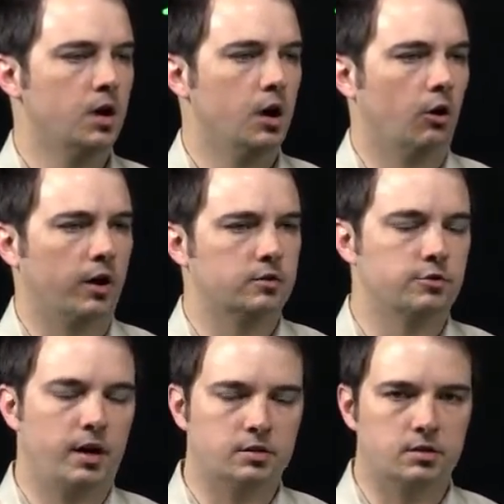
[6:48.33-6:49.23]
Okay, so
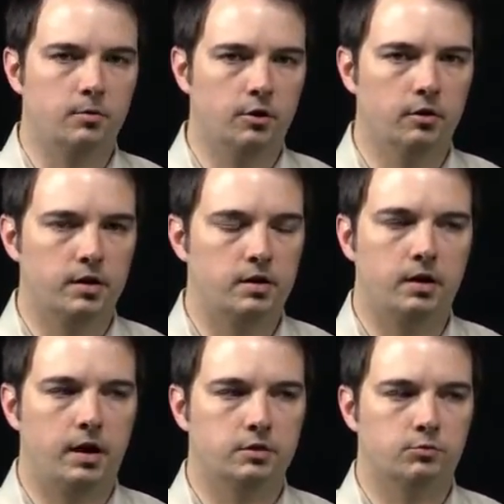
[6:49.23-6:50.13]
now similarly,
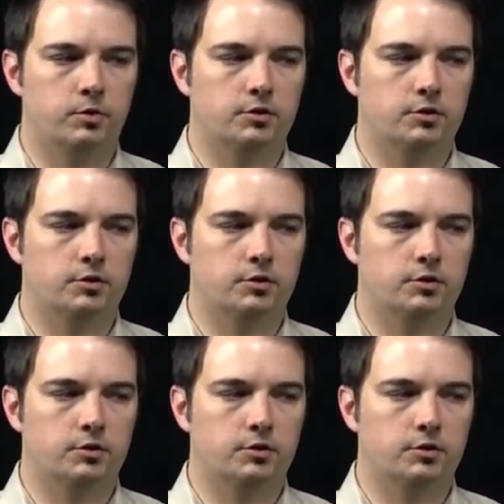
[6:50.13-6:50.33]
as we